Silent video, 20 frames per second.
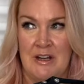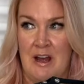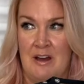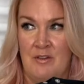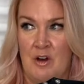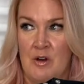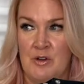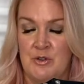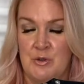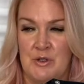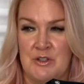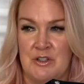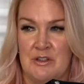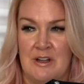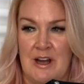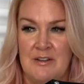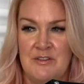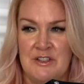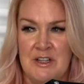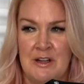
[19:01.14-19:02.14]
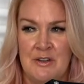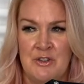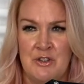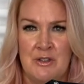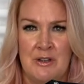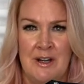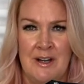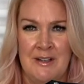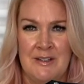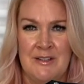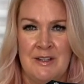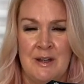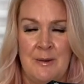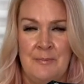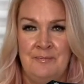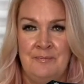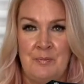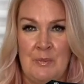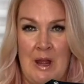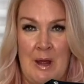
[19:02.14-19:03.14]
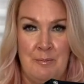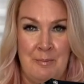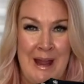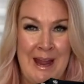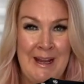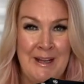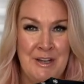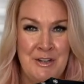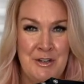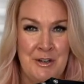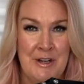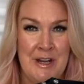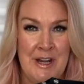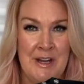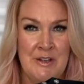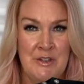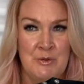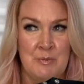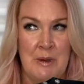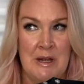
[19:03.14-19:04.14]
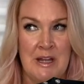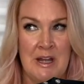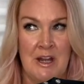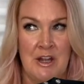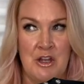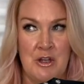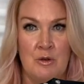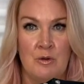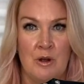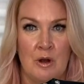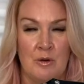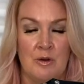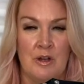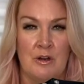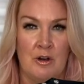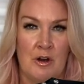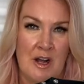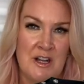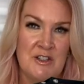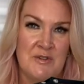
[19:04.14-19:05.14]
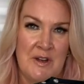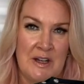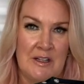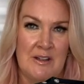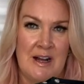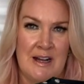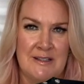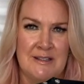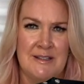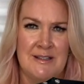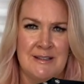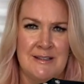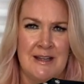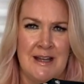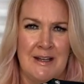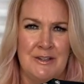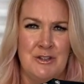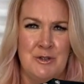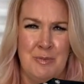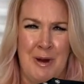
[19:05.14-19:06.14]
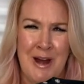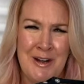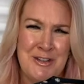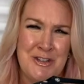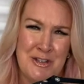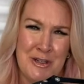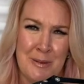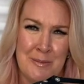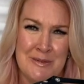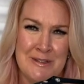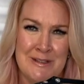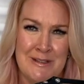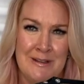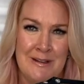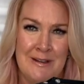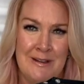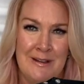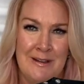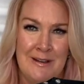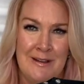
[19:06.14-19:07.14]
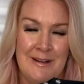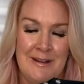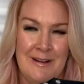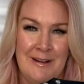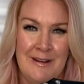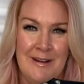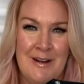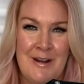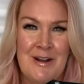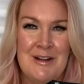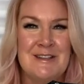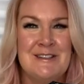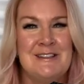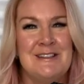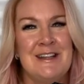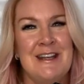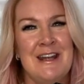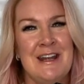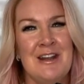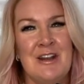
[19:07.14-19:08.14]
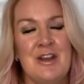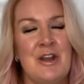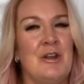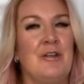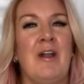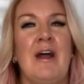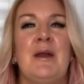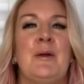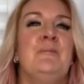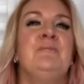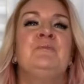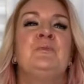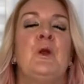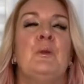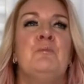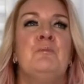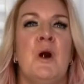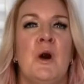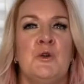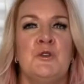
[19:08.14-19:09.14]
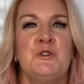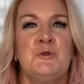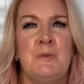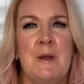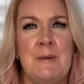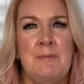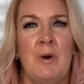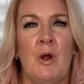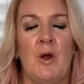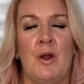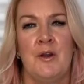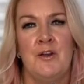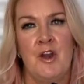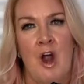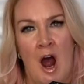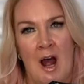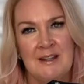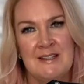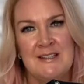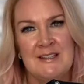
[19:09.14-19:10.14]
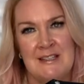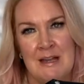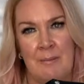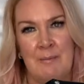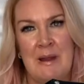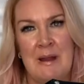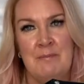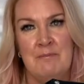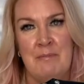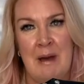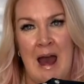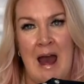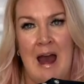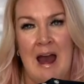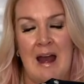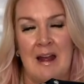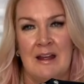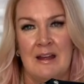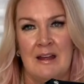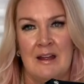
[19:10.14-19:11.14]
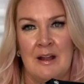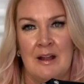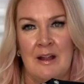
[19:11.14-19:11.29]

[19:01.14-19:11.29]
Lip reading: have all sorts of lifestyle stress and pain in your knees, but yet you go to CrossFit classes and do box jumps. See, like most people are not stepping back